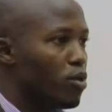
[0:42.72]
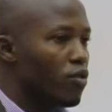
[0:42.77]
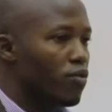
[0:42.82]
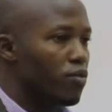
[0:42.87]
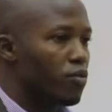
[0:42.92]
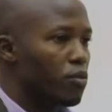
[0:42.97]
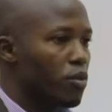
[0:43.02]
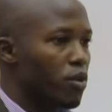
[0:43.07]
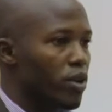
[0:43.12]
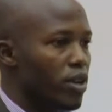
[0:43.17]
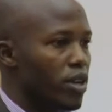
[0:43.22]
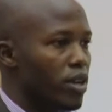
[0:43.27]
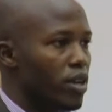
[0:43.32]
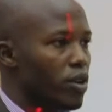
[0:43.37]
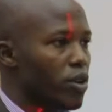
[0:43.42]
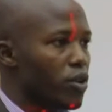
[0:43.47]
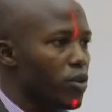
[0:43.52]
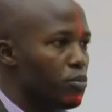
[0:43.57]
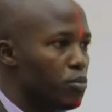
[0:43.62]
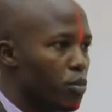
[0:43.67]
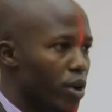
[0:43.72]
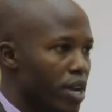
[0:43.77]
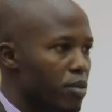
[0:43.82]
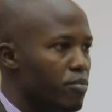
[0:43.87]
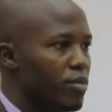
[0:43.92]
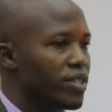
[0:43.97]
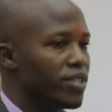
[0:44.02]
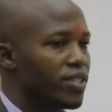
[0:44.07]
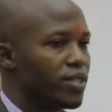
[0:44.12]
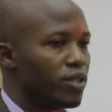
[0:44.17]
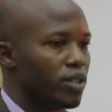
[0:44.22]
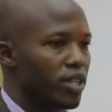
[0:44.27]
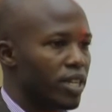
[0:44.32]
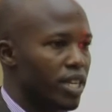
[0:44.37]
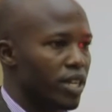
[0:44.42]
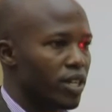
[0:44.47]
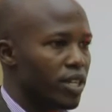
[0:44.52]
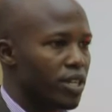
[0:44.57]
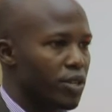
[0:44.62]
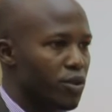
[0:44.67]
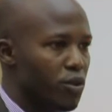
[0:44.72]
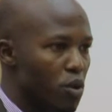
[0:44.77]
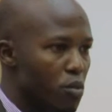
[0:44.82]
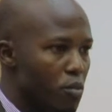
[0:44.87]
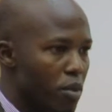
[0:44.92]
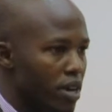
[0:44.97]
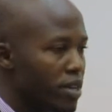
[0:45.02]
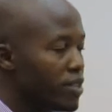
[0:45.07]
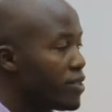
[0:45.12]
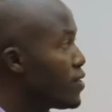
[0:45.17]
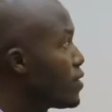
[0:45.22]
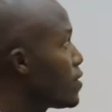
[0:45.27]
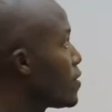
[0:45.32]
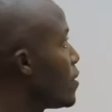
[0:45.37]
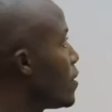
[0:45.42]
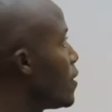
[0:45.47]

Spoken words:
of primates and humans,